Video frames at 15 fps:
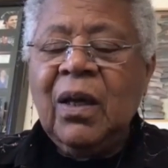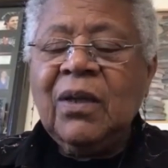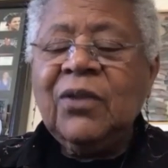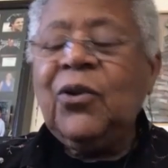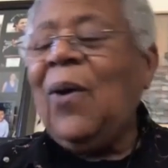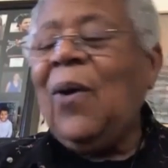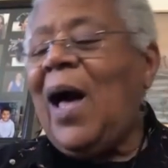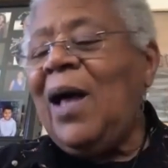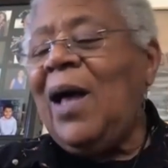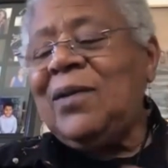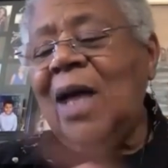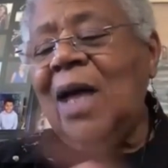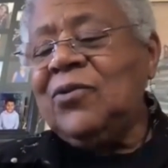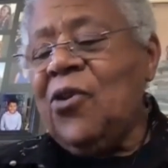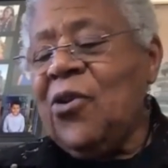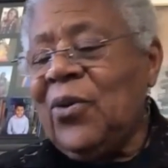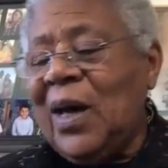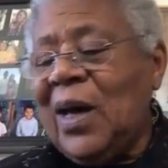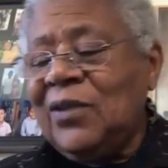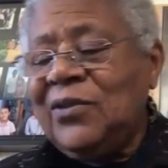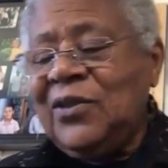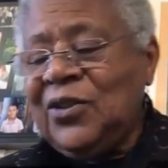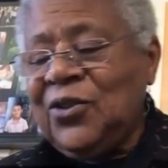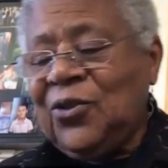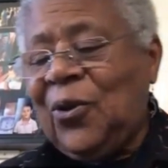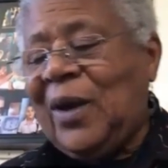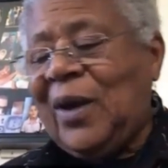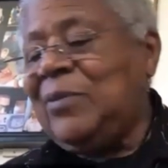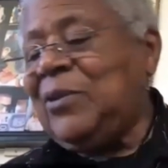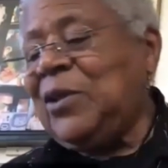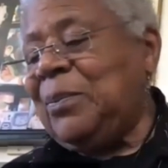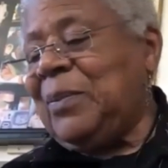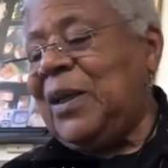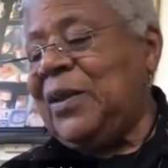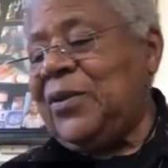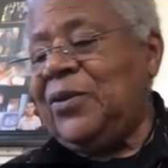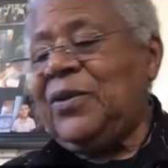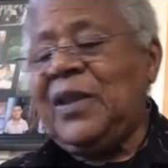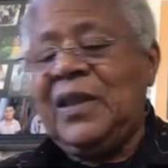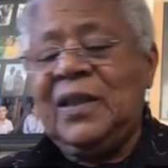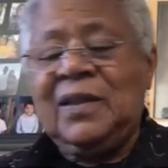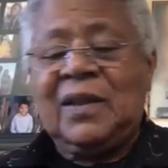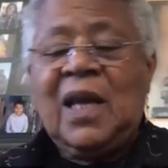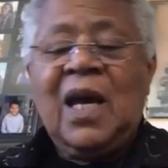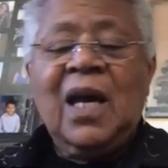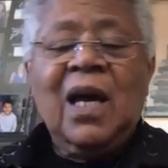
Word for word: no, I'll no, I'll describe some other things.